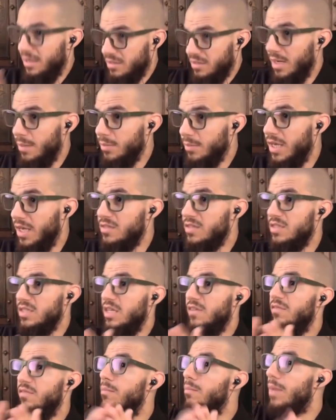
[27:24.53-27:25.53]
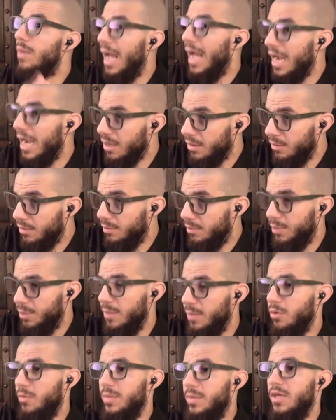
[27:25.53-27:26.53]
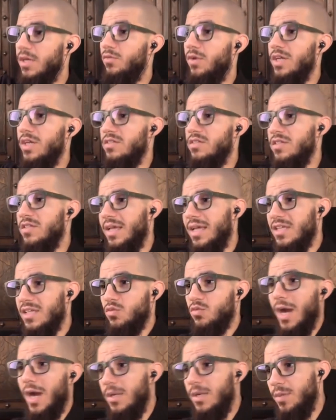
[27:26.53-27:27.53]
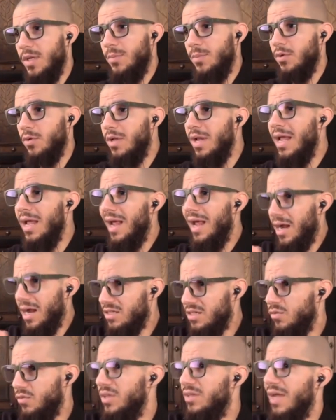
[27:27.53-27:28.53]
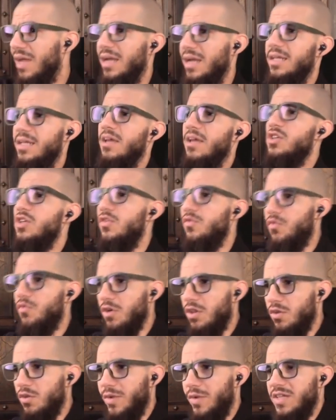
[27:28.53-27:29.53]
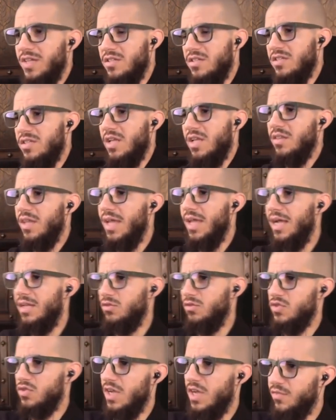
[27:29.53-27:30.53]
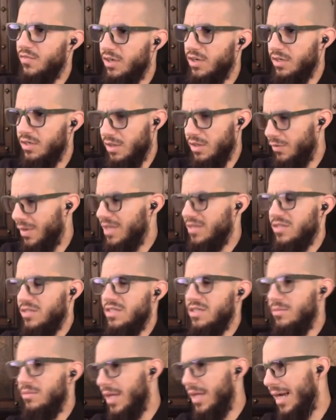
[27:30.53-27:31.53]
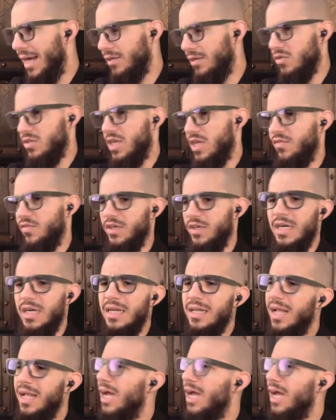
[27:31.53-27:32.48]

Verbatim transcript: But in some cases, even black people being racist against white people as a retaliation for the racism that they had to suffer, the racism they had to suffer.